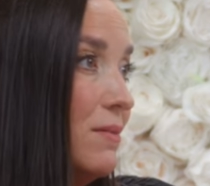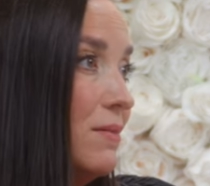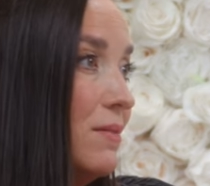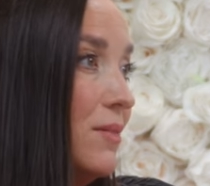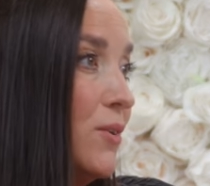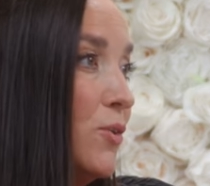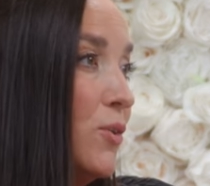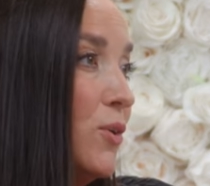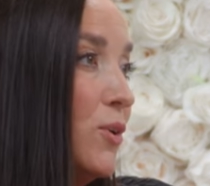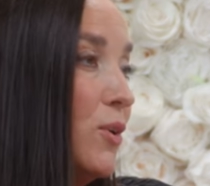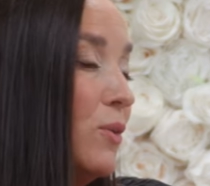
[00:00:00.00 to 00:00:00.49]

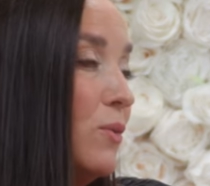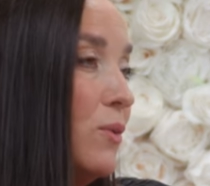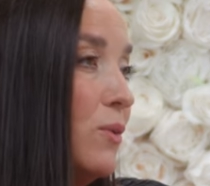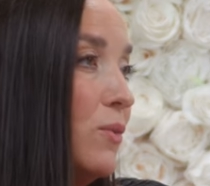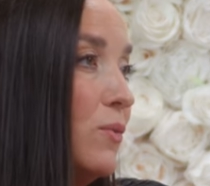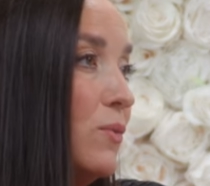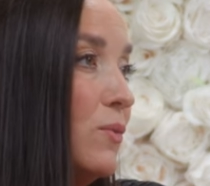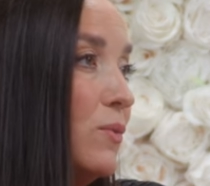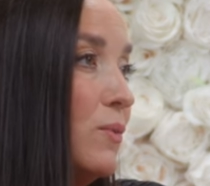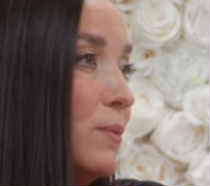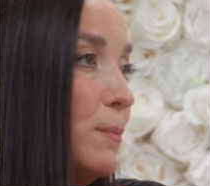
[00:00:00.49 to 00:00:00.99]
they're going to
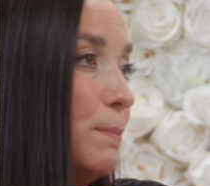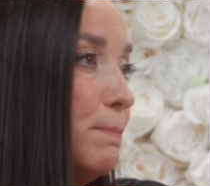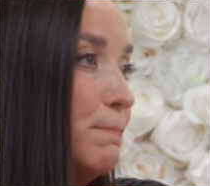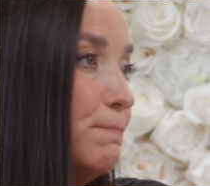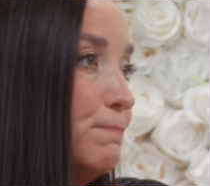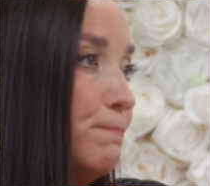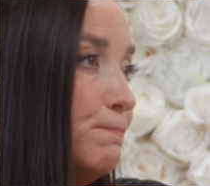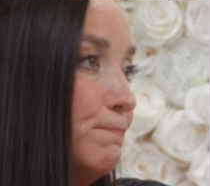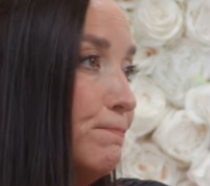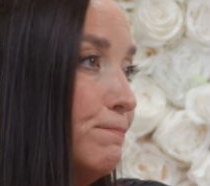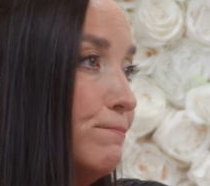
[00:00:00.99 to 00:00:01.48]
someone in their
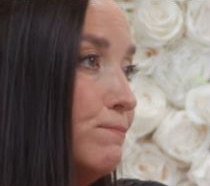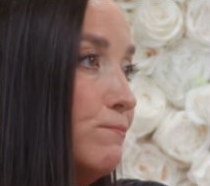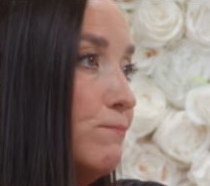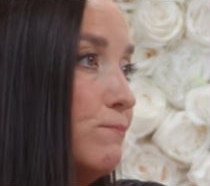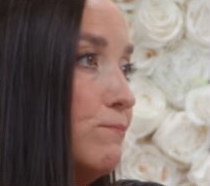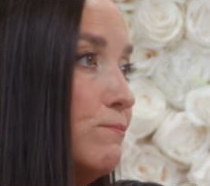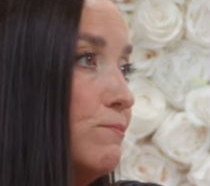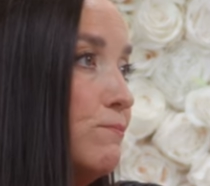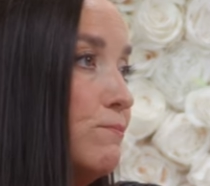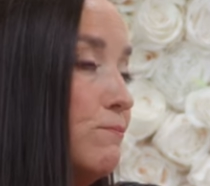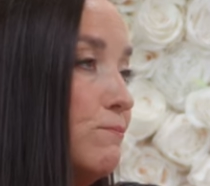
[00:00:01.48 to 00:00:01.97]
50s.
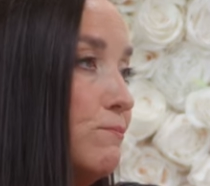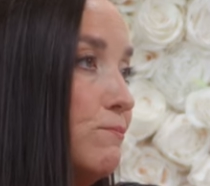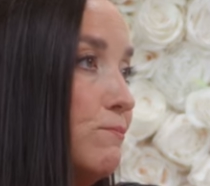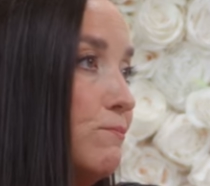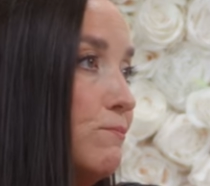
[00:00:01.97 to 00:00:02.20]
Mm-hmm.